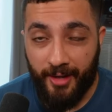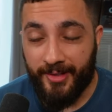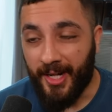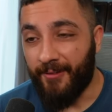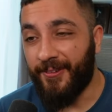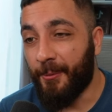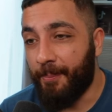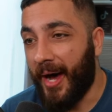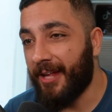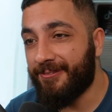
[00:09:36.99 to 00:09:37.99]
I kind of feel
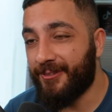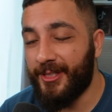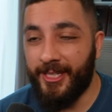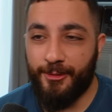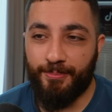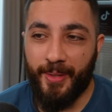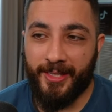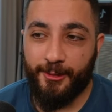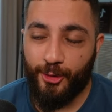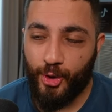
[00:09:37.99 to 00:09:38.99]
bad for these
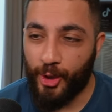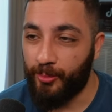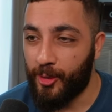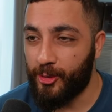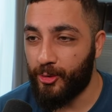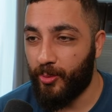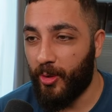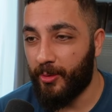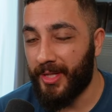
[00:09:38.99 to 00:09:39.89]
big streamers as well.